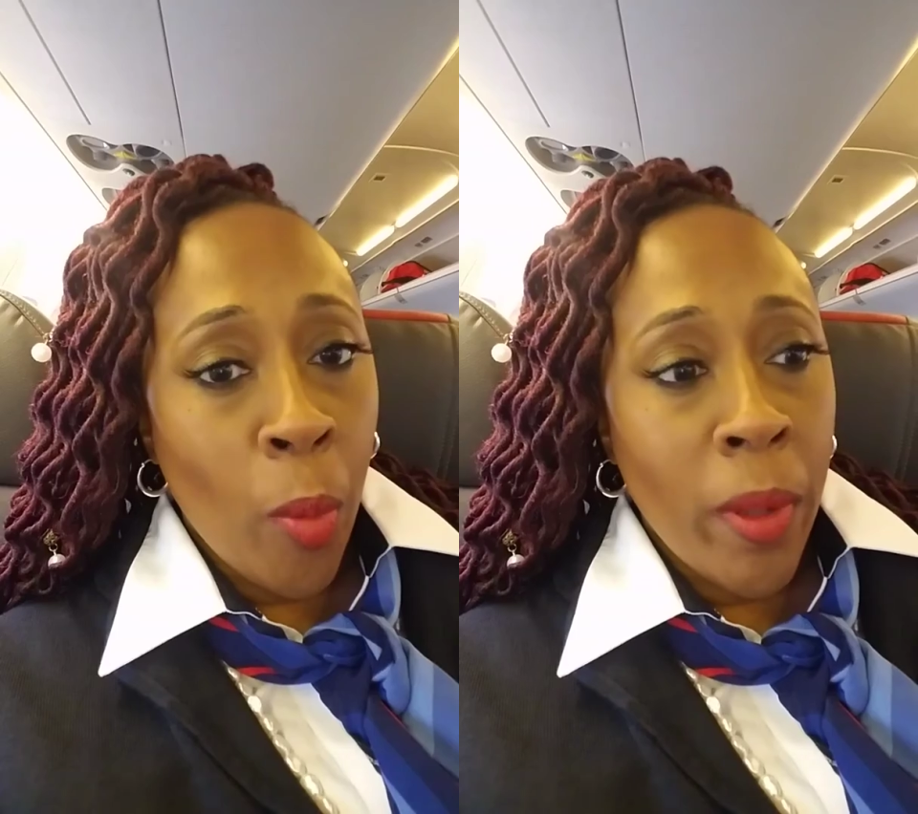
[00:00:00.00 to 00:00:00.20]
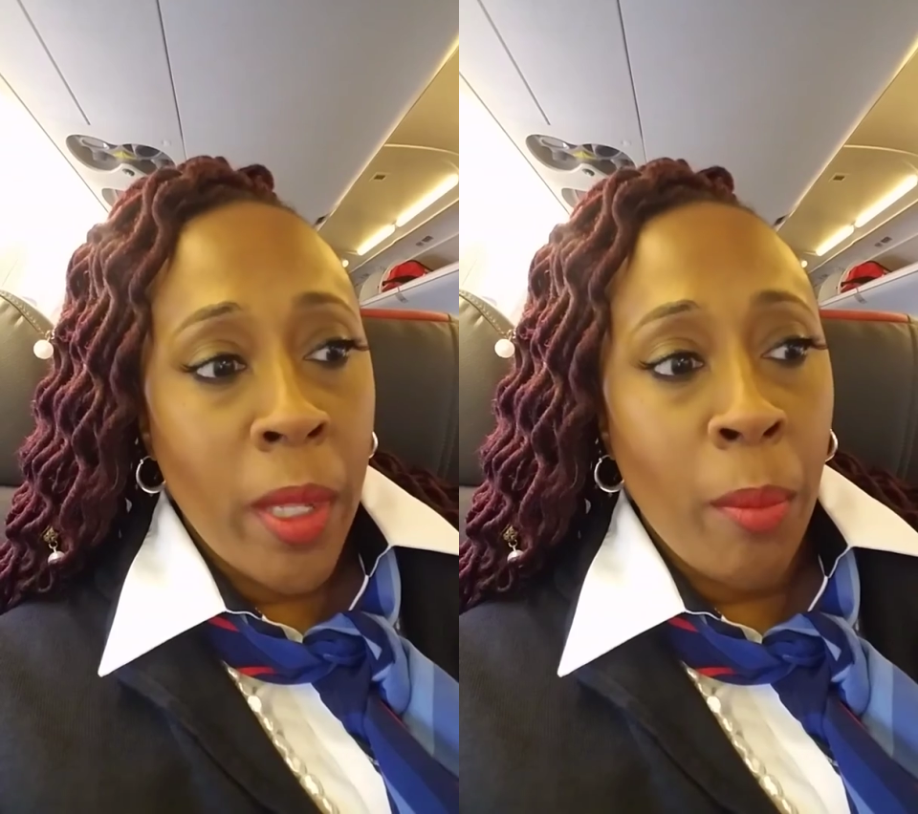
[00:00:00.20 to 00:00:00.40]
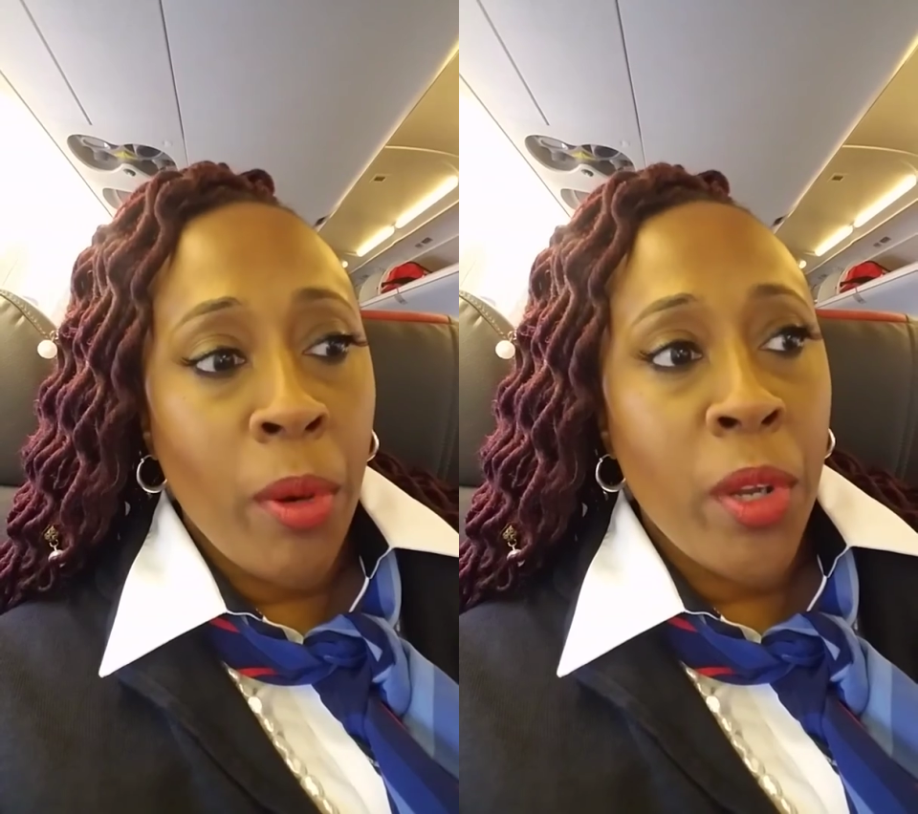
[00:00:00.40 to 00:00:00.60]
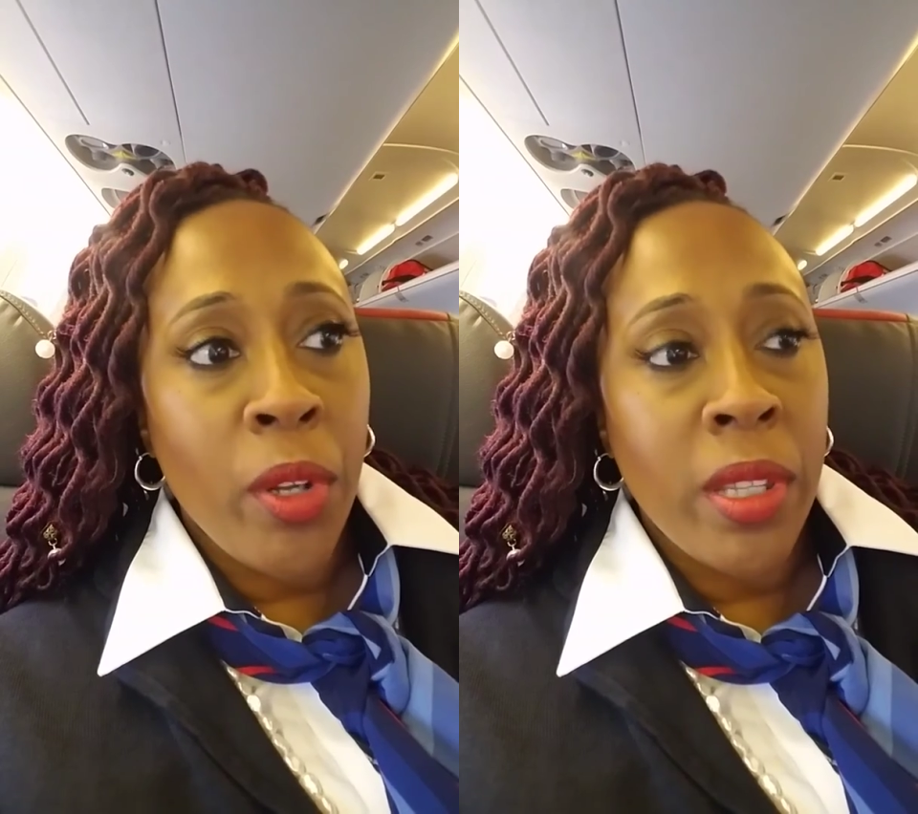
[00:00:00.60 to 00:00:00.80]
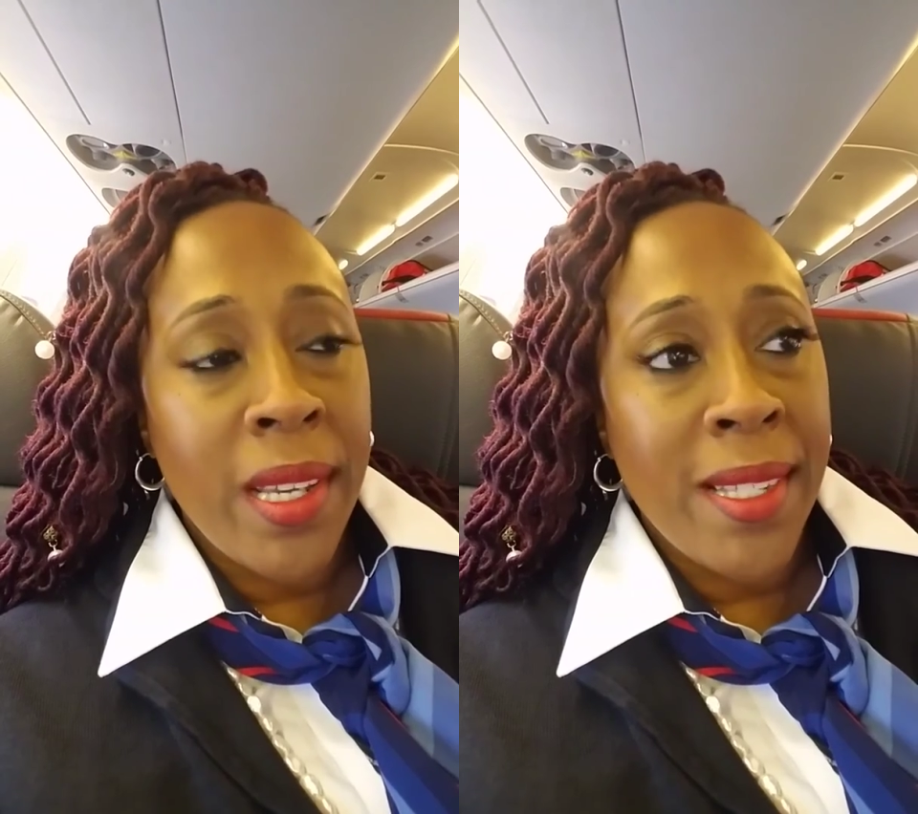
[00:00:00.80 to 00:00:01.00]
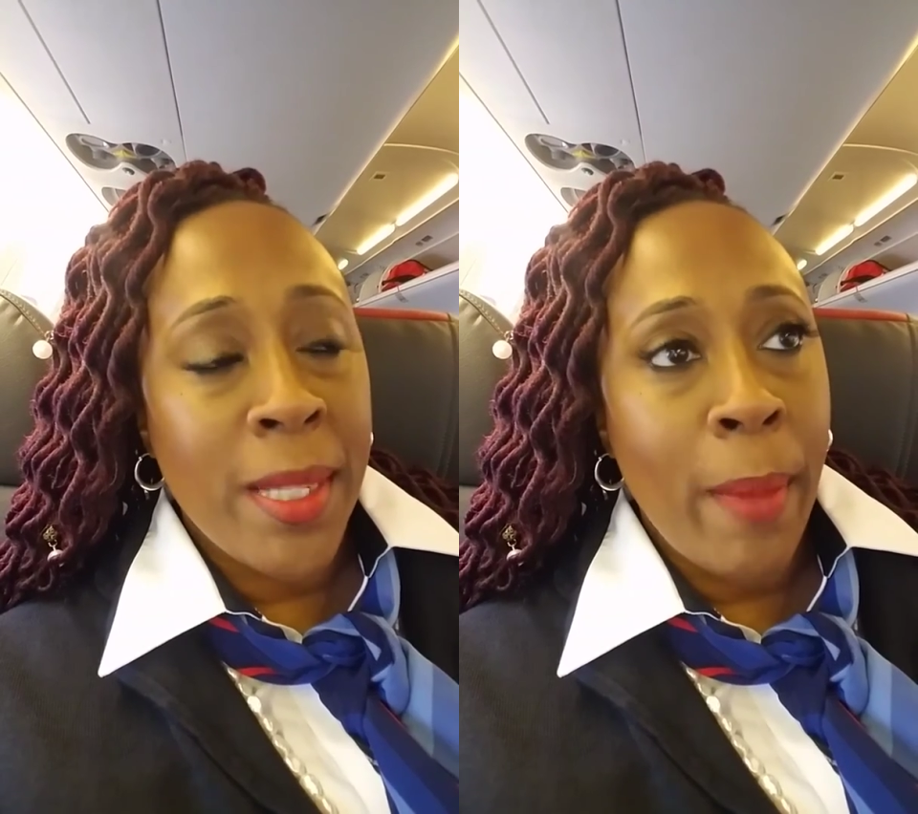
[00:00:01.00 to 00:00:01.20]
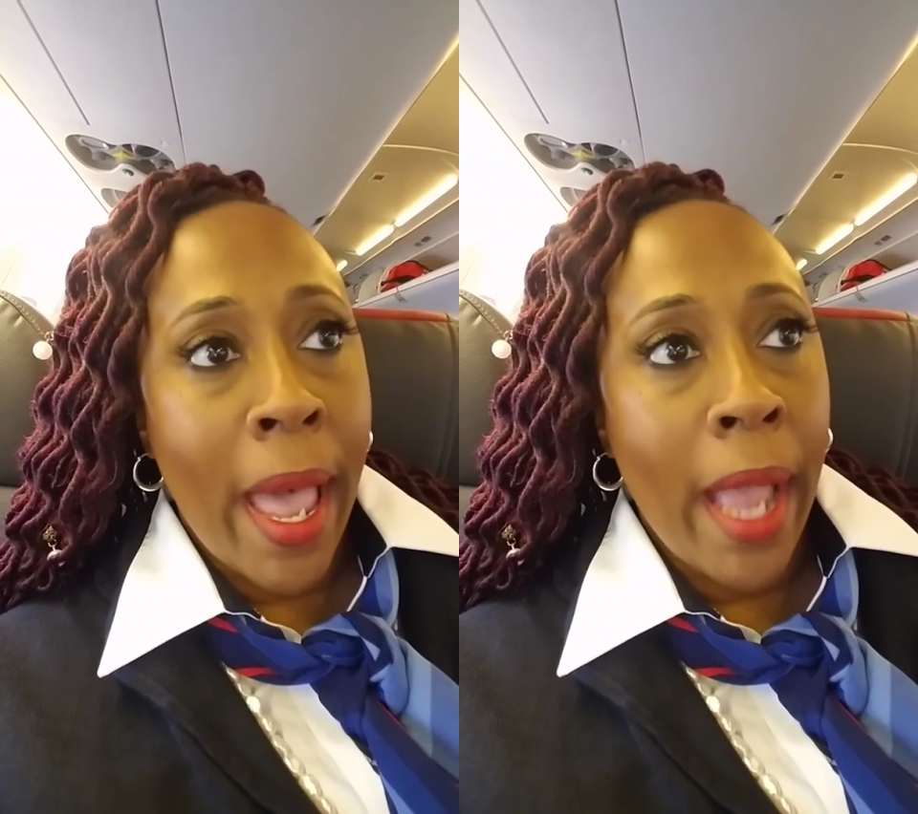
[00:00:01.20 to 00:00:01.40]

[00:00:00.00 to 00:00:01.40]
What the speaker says: bring your things back.